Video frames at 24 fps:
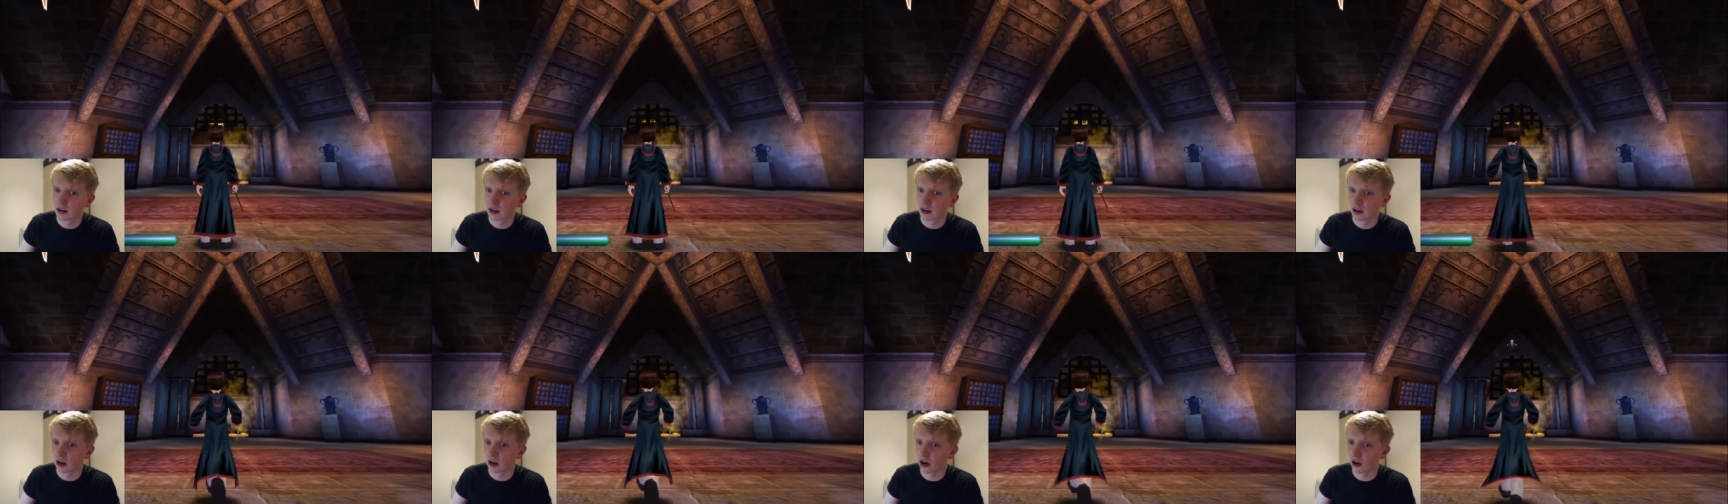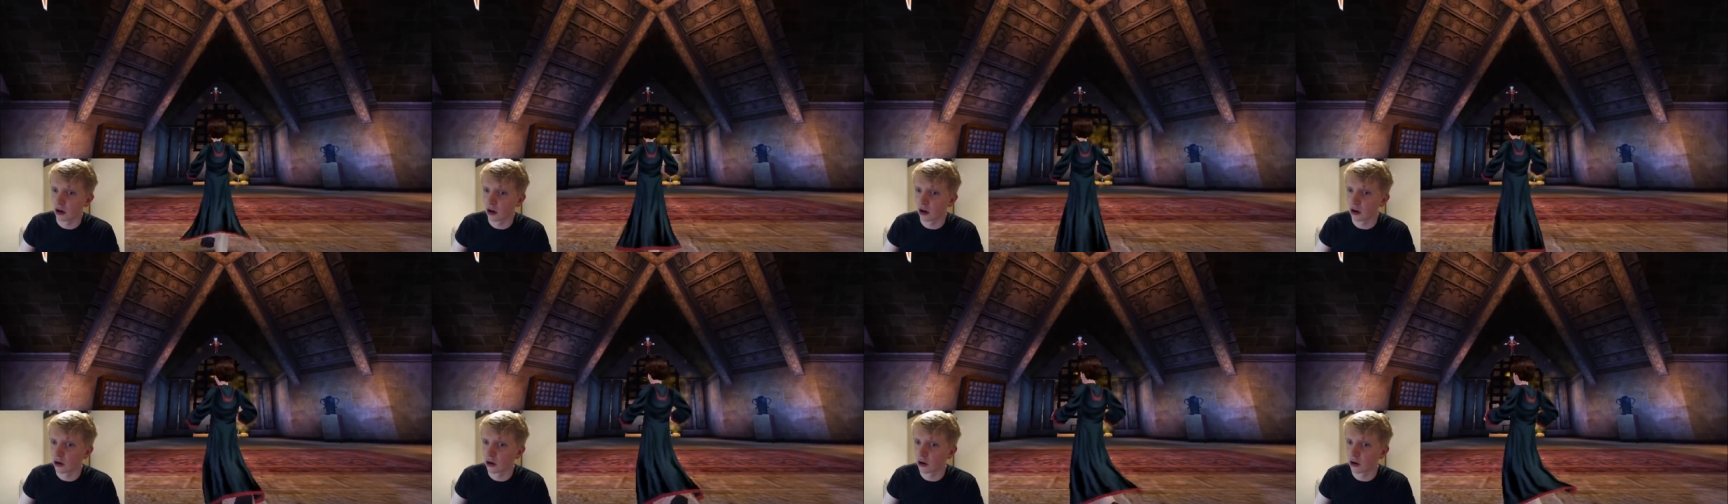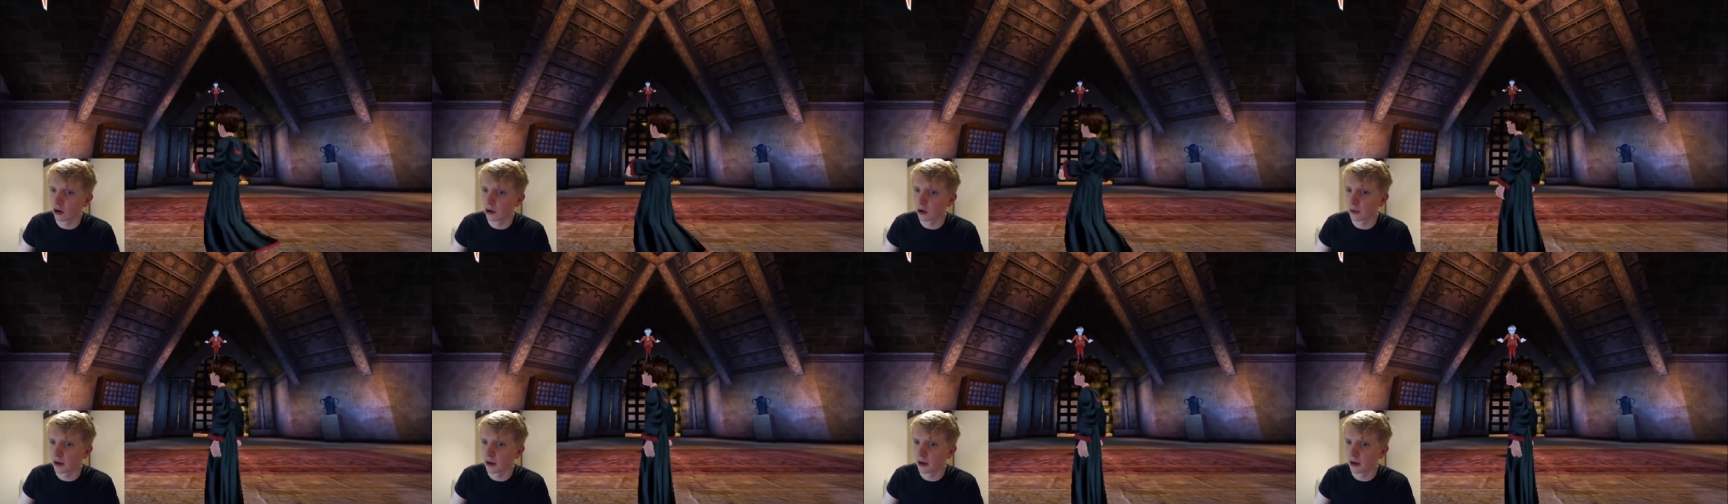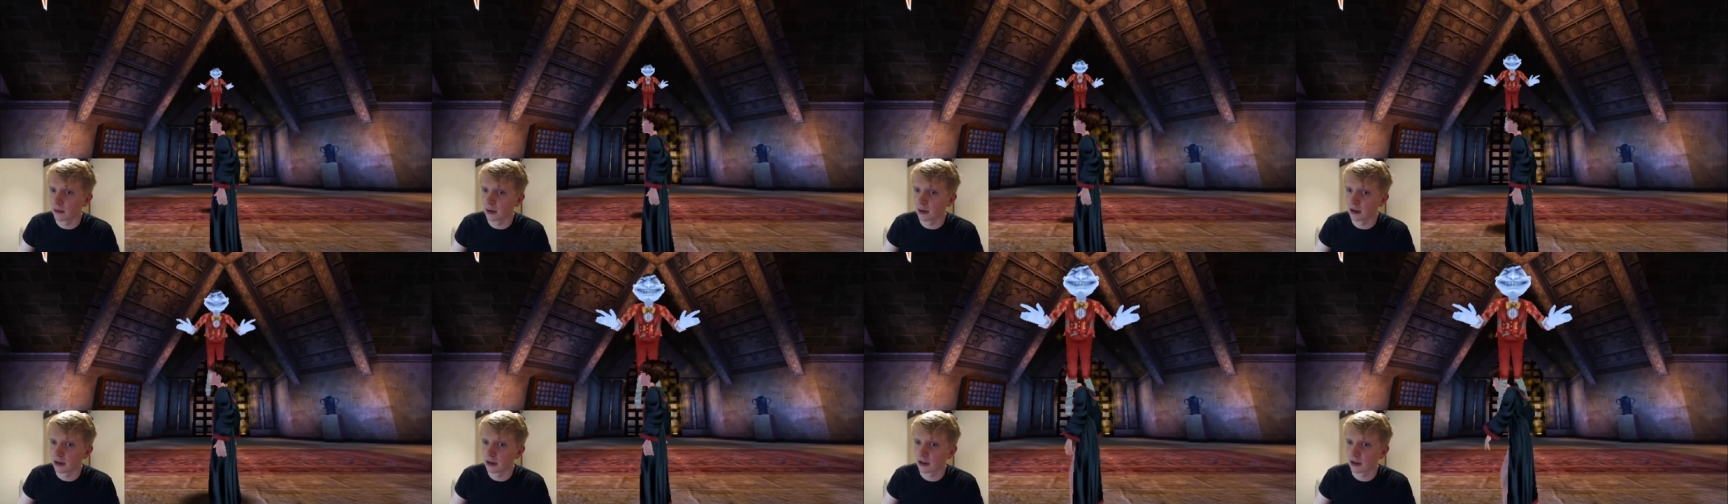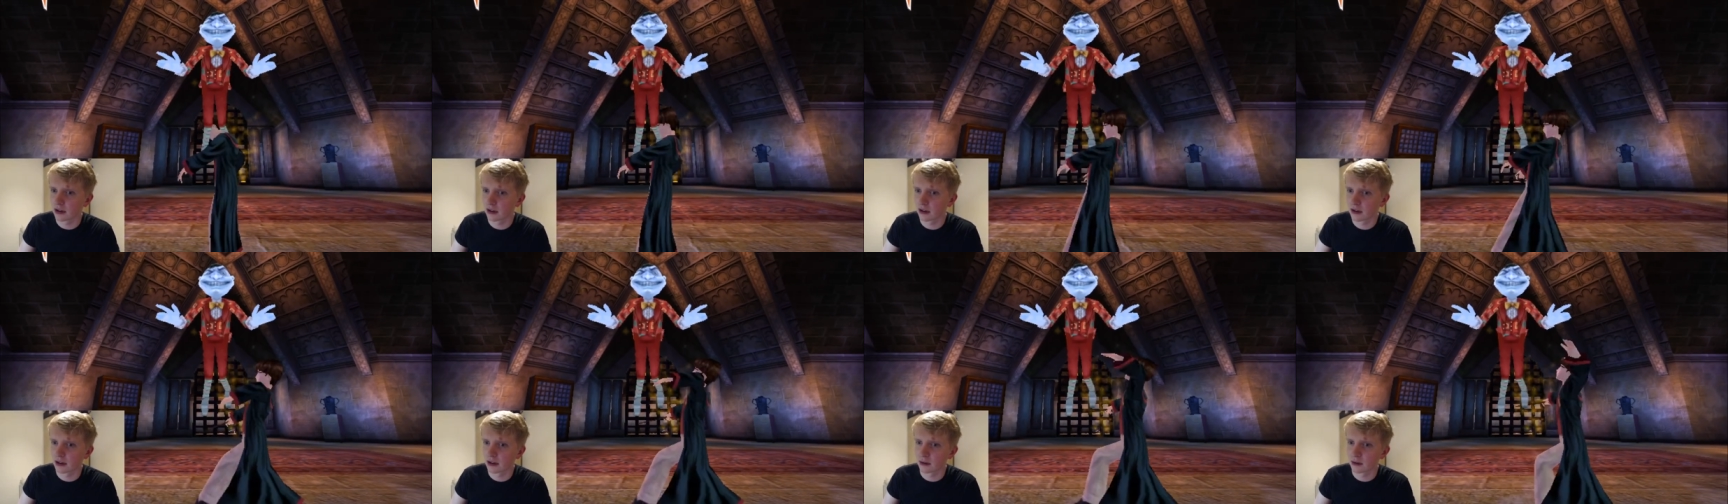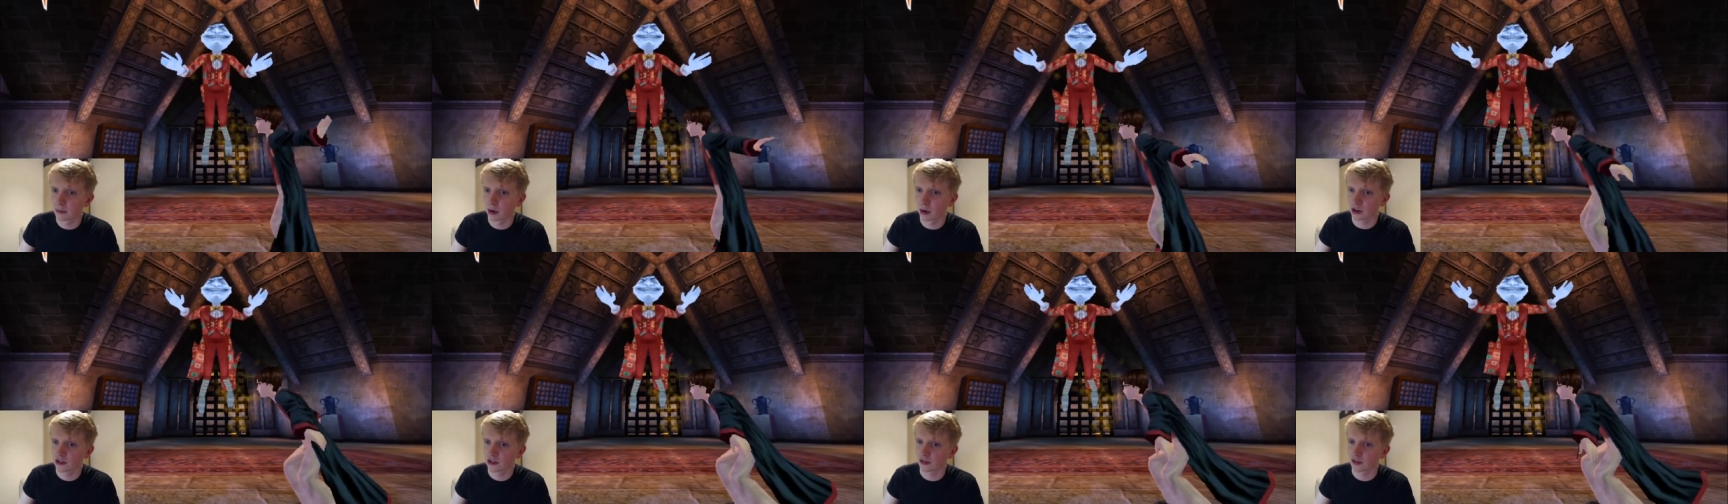Oh, baby.
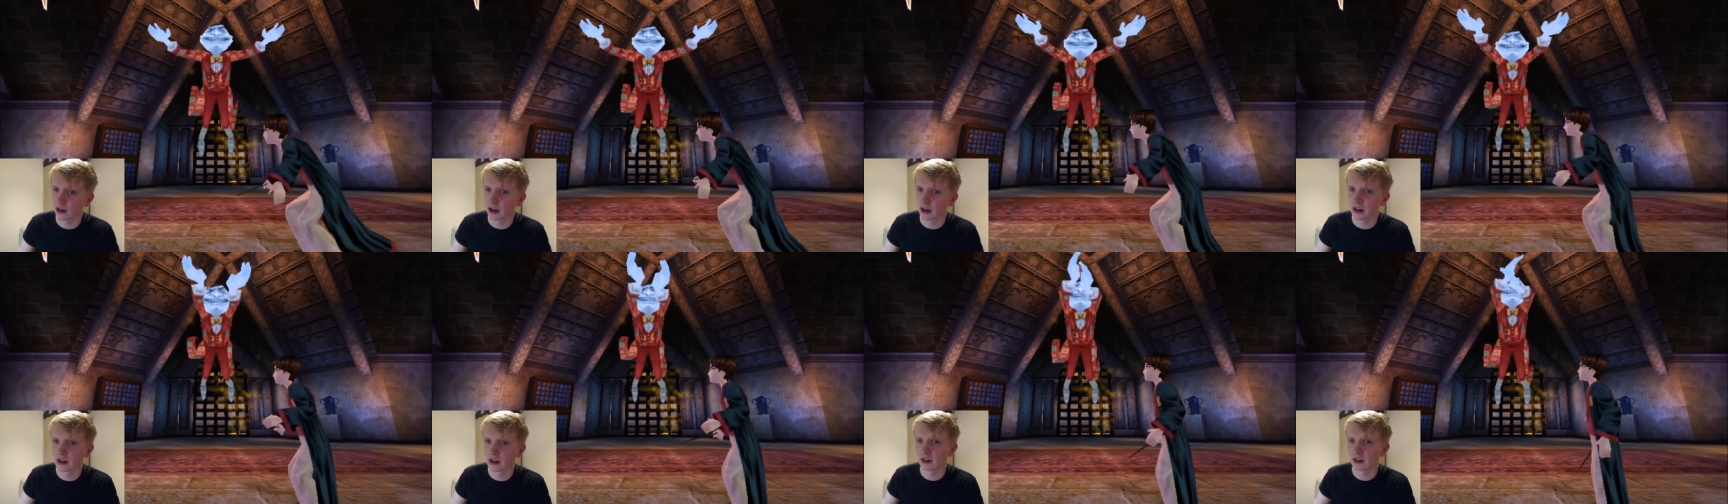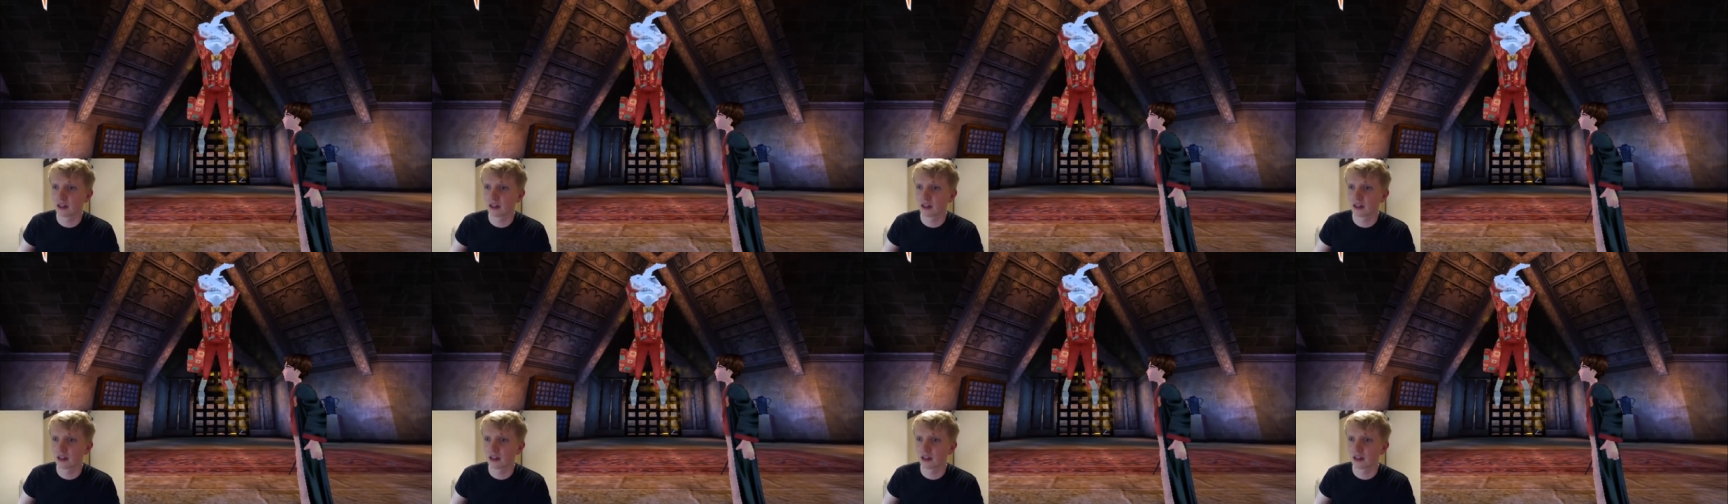Boss fight.